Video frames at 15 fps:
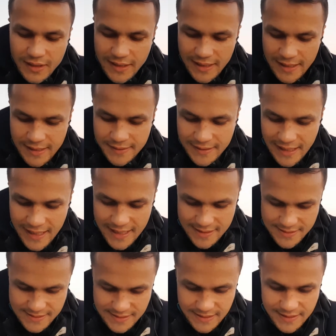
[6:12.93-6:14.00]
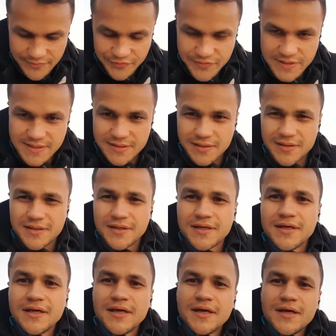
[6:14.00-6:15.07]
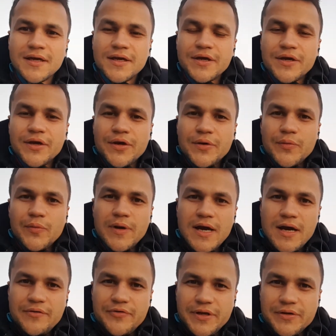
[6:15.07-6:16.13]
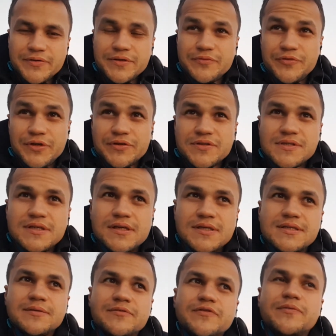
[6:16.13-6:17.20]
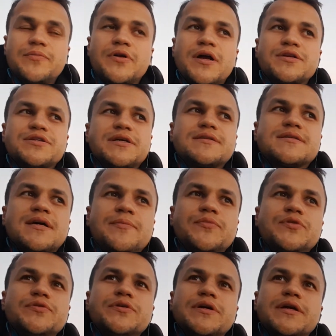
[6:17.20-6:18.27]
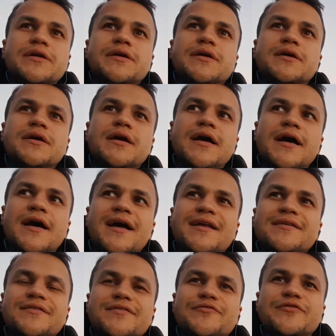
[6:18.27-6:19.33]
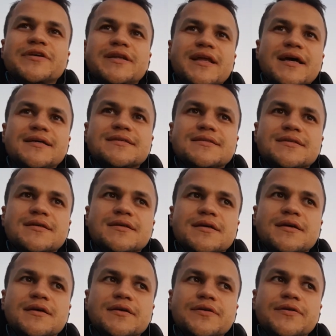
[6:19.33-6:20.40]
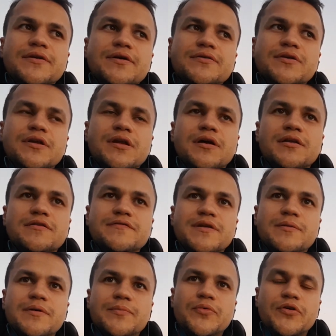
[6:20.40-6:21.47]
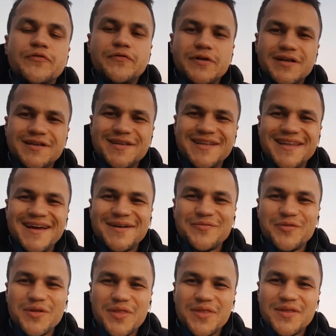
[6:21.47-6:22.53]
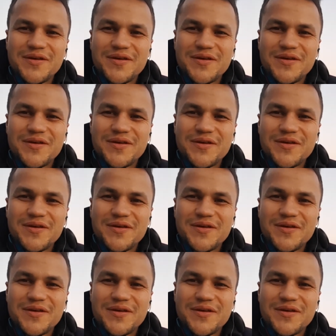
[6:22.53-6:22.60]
And I had this again recently, where I reconsidered some of the projects I'm doing and realized, not all of them are perfectly aligned with